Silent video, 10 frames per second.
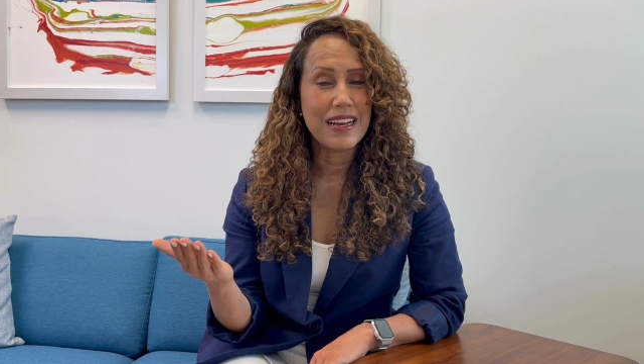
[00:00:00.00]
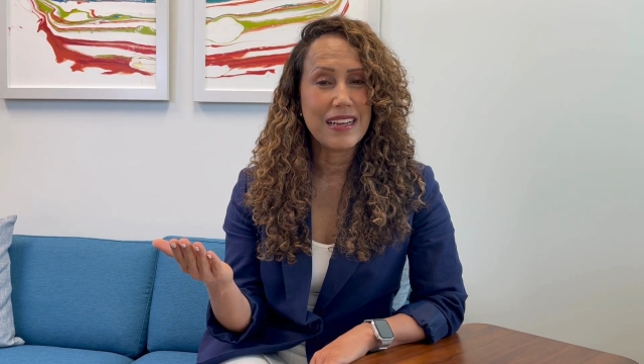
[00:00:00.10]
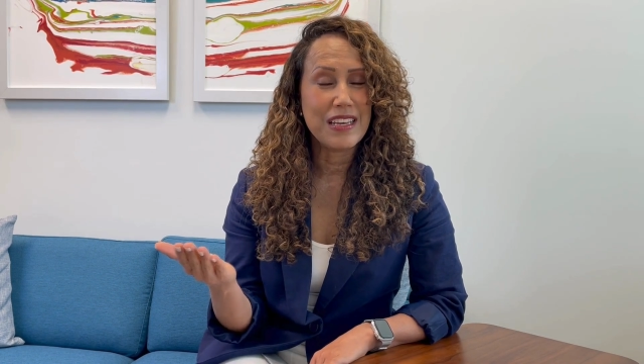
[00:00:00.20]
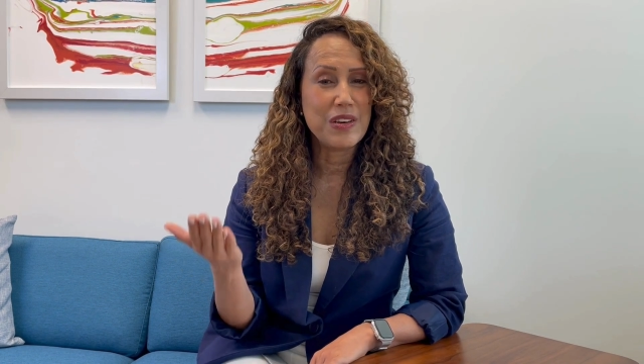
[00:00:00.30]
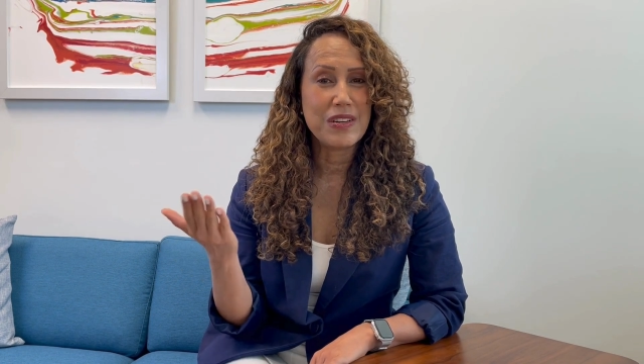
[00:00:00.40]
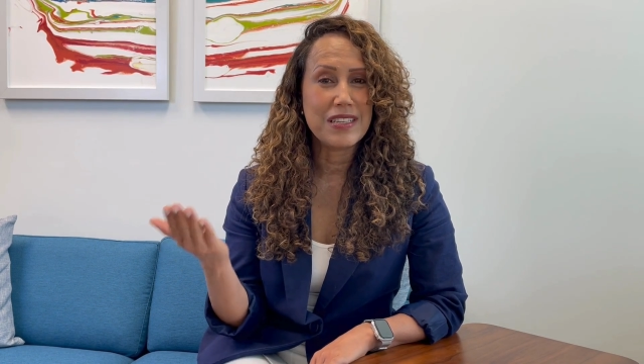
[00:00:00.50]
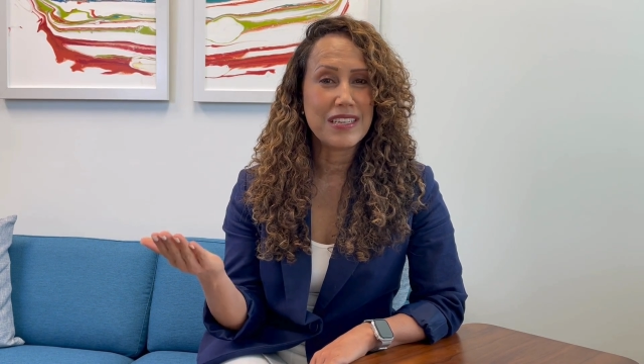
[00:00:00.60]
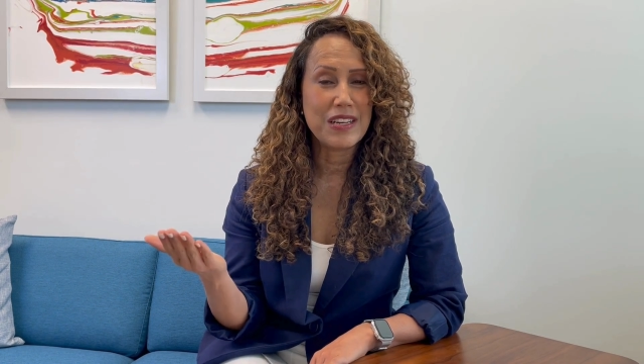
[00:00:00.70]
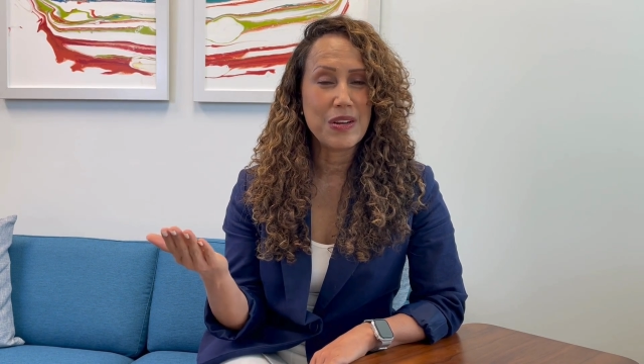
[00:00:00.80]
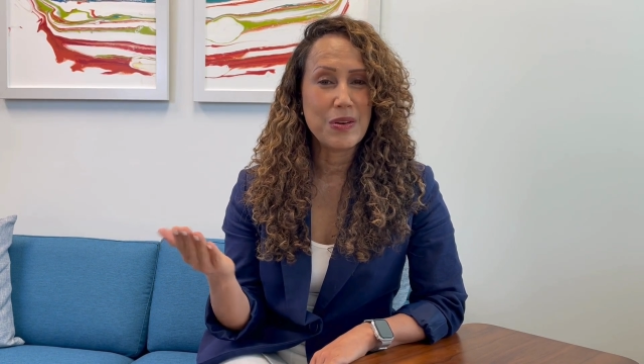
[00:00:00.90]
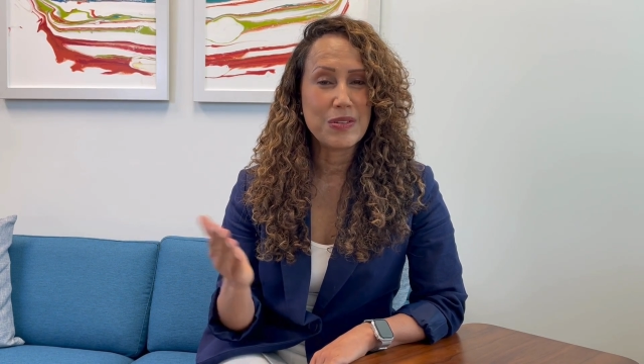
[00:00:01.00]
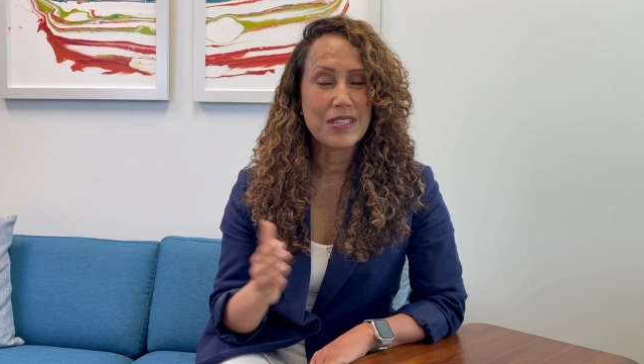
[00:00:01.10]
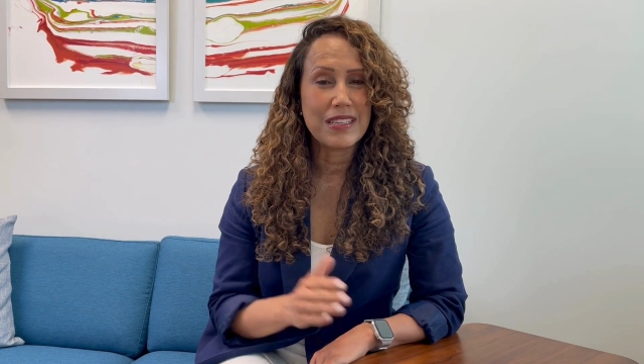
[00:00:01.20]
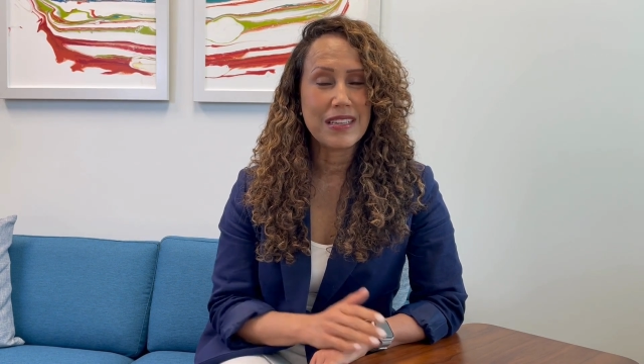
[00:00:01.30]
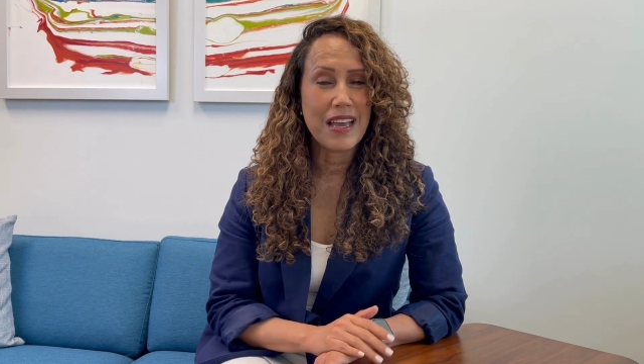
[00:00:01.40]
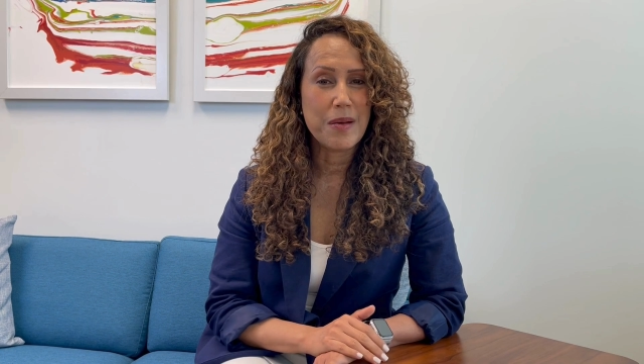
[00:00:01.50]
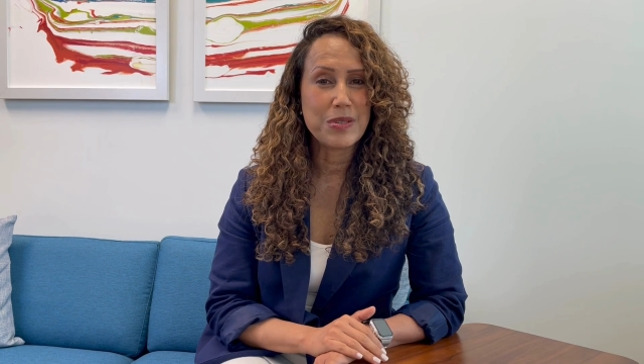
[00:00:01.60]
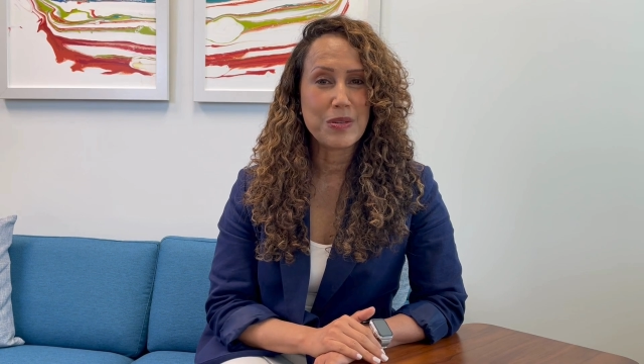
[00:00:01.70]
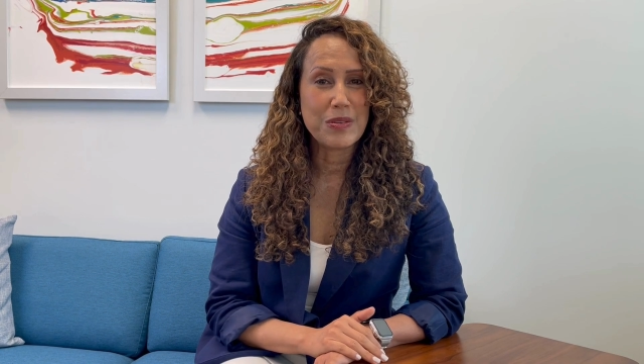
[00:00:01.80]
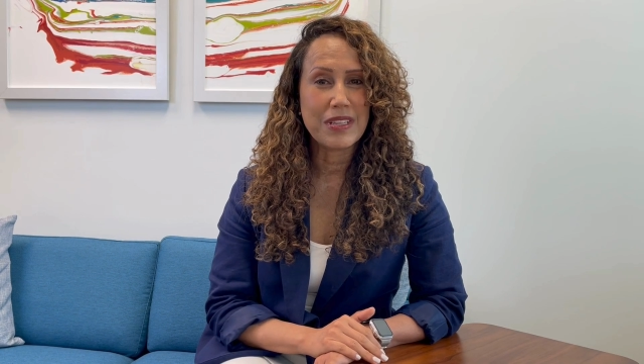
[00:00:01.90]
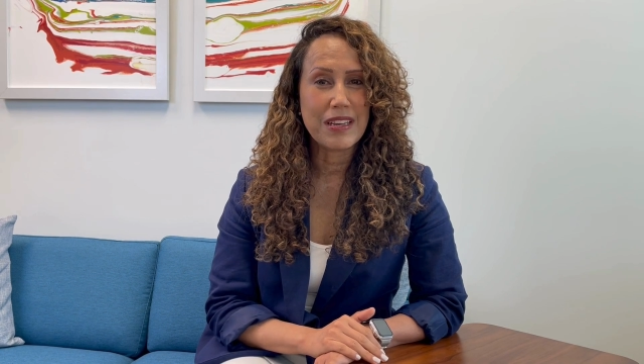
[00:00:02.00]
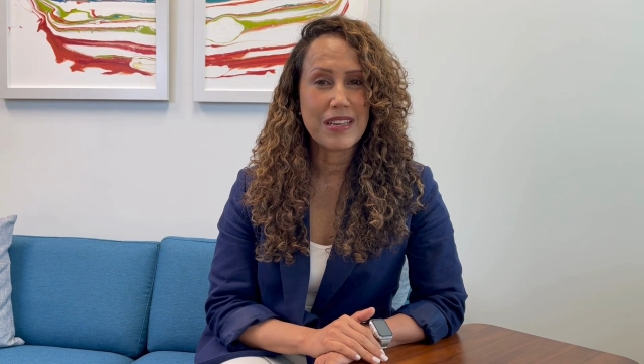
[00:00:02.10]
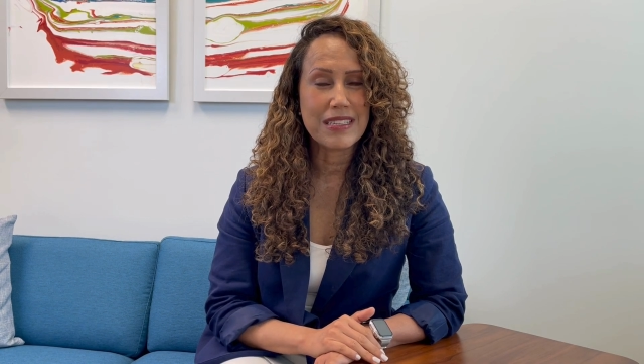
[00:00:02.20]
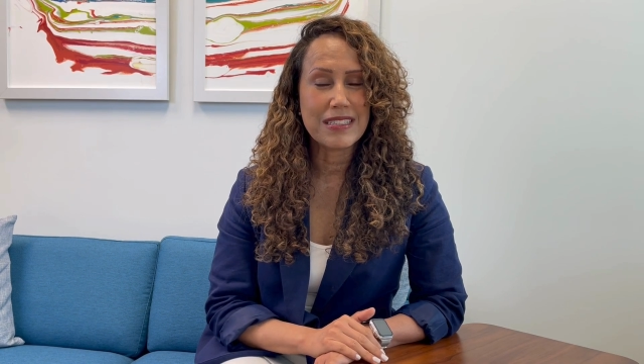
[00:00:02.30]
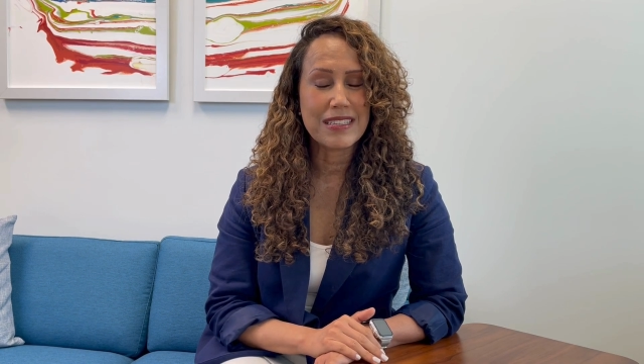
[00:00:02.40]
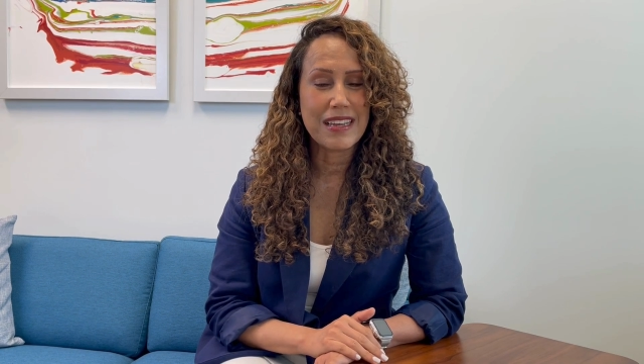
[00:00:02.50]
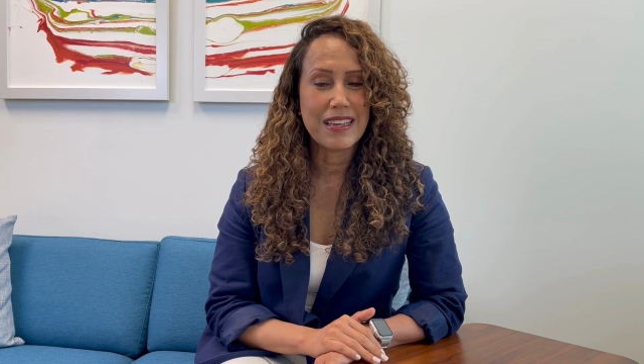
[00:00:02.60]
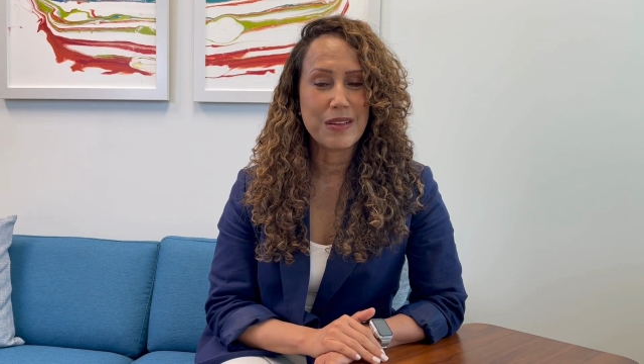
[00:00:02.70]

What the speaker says: he couldn't take notes in the capstone class,